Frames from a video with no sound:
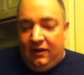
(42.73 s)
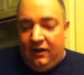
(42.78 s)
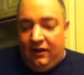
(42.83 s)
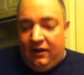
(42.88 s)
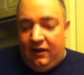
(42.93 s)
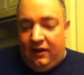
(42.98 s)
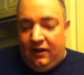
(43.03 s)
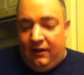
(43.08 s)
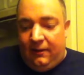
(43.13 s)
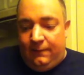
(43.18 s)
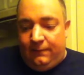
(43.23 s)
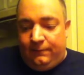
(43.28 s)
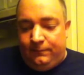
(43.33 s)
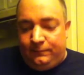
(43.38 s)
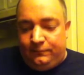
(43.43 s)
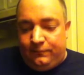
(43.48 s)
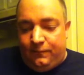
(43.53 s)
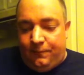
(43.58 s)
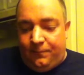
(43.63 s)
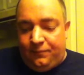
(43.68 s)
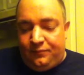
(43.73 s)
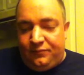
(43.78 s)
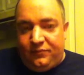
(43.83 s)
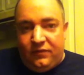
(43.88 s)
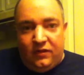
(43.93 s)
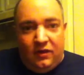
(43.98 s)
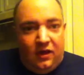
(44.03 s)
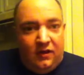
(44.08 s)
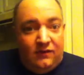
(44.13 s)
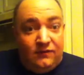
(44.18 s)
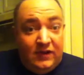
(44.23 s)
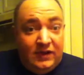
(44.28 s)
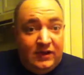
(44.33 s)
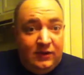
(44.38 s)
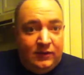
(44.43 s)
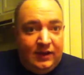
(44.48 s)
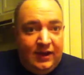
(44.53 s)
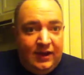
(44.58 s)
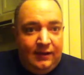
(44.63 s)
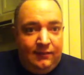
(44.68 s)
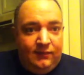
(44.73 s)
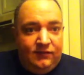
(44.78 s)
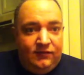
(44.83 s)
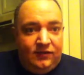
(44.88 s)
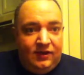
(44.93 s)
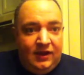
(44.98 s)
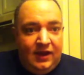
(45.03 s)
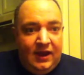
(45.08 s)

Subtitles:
video games,